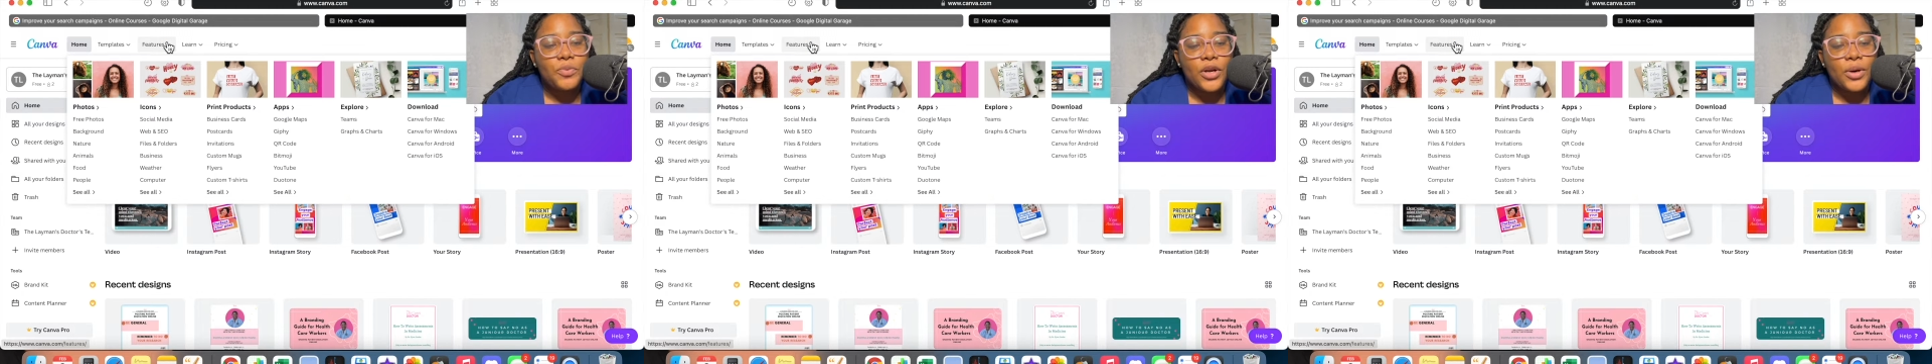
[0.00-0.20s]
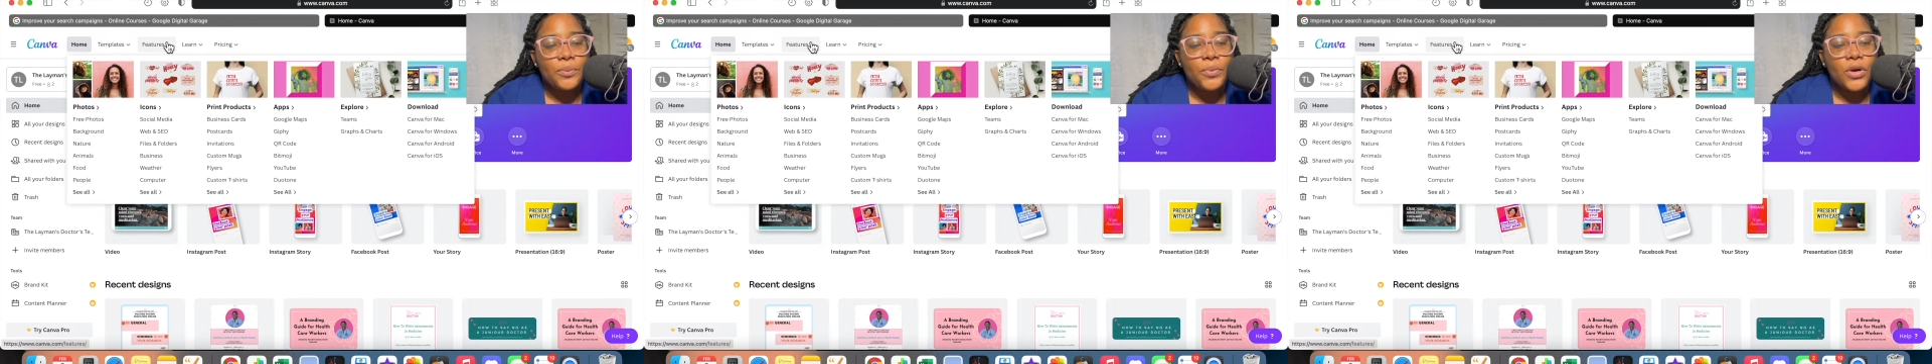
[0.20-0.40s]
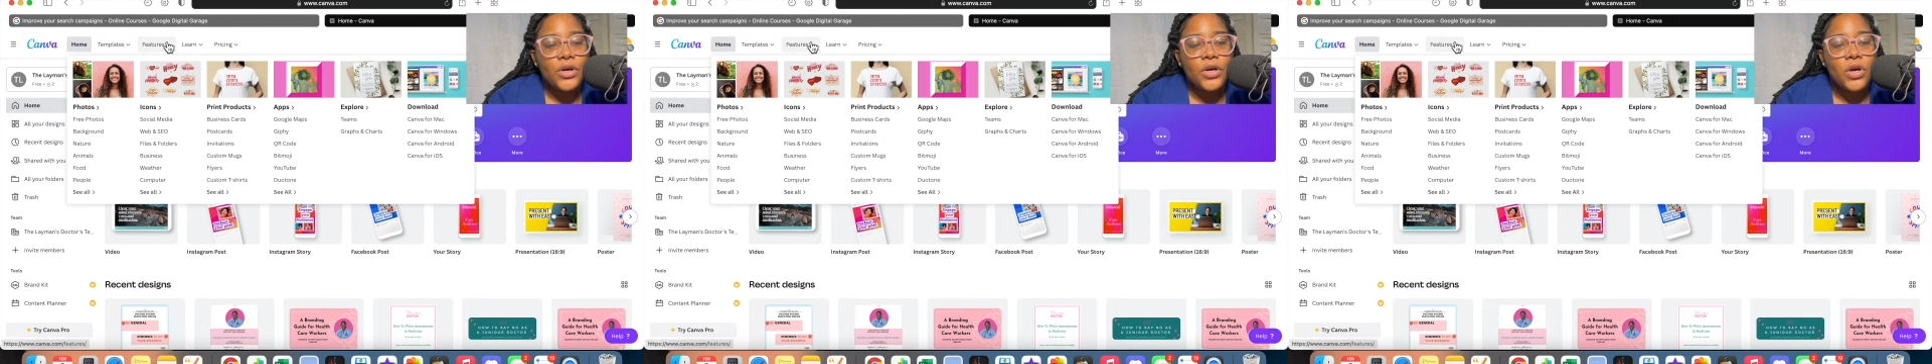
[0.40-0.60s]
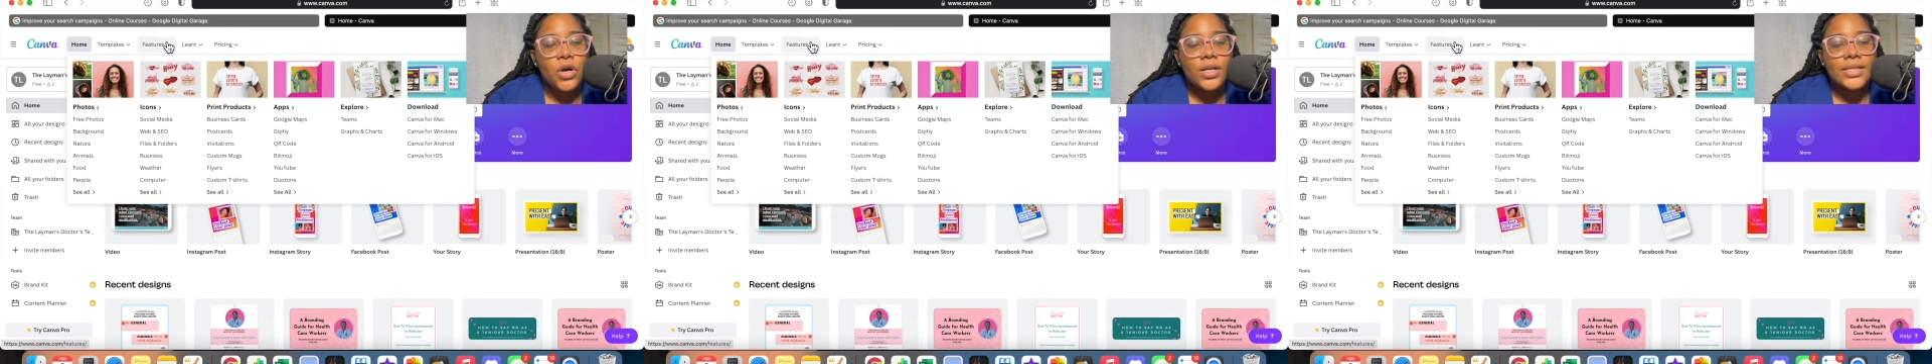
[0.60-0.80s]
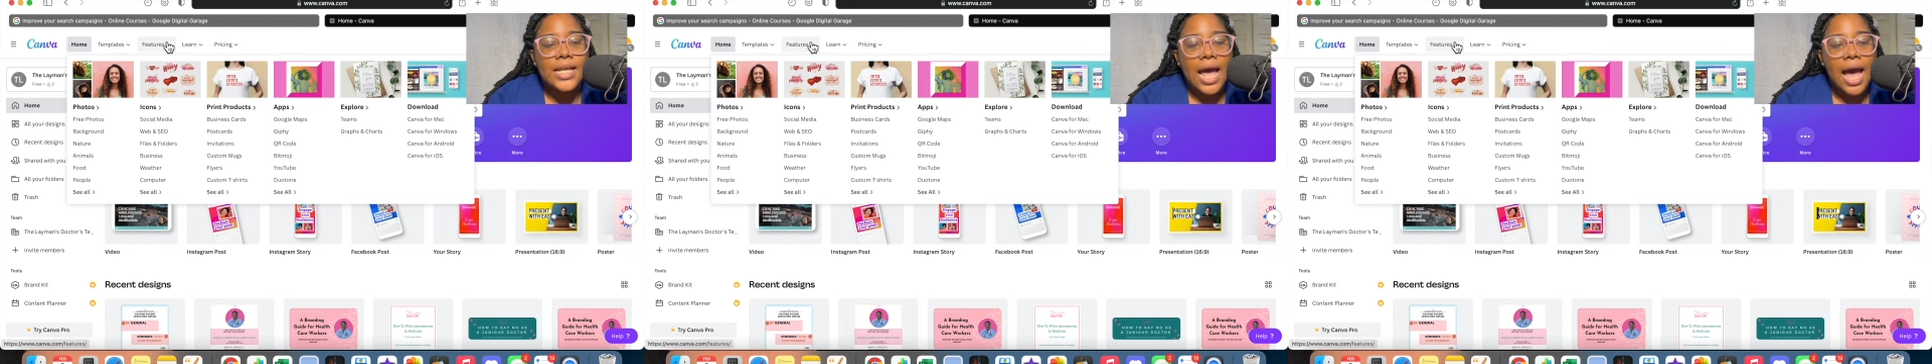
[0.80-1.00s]
print
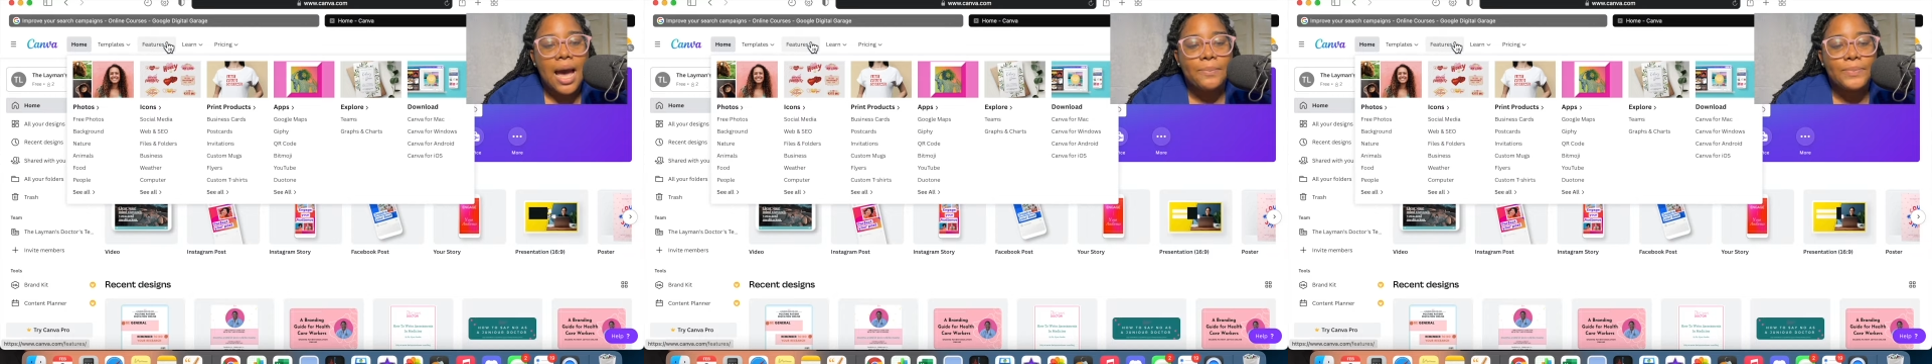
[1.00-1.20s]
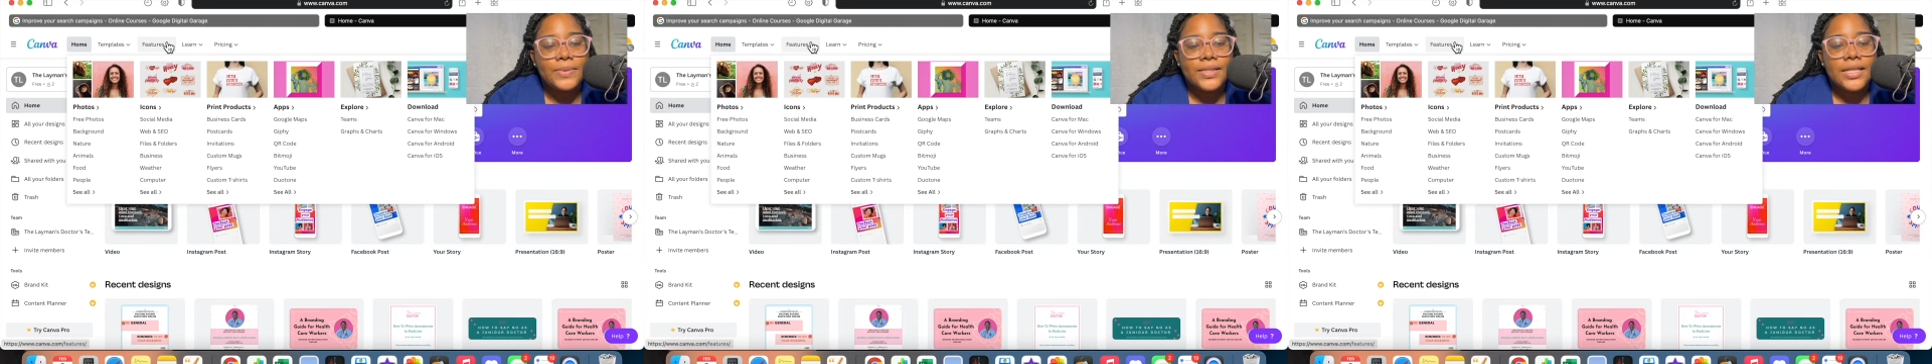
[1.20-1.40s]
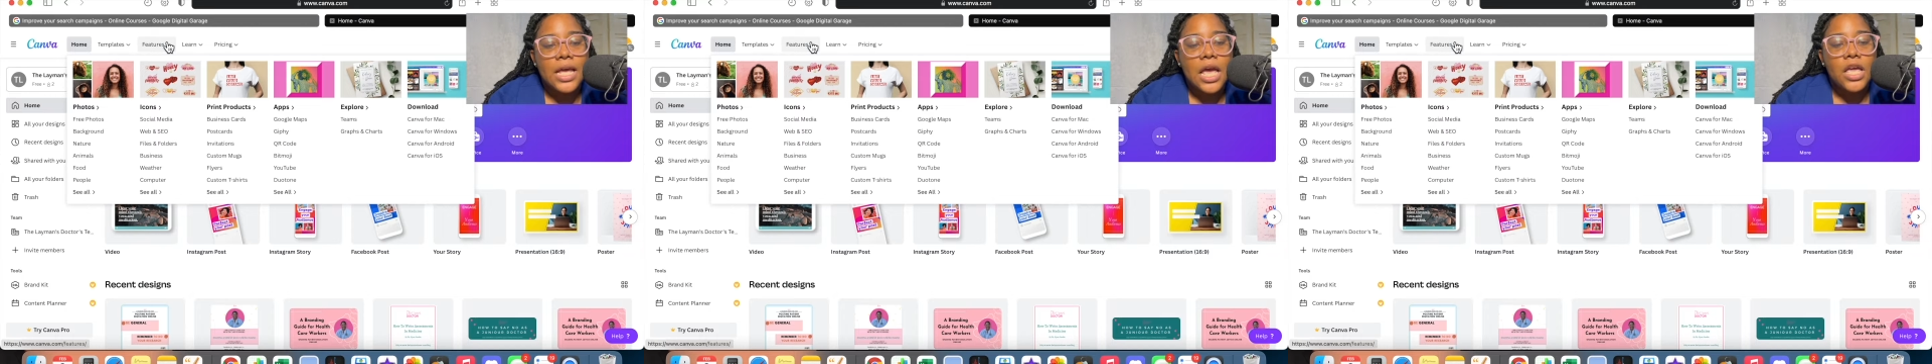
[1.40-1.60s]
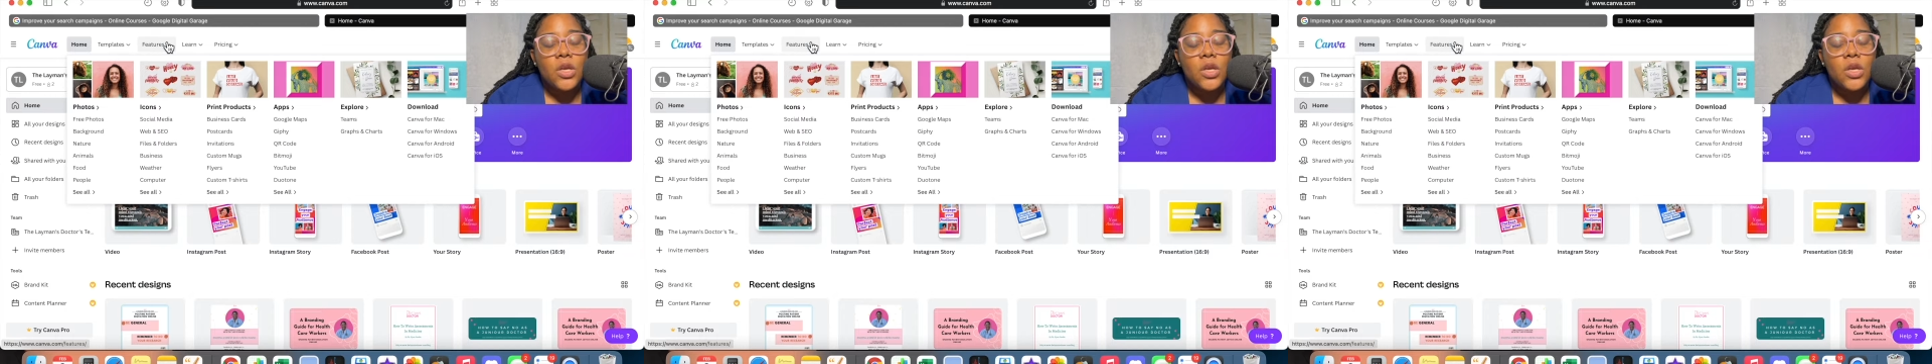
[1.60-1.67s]
products, apps.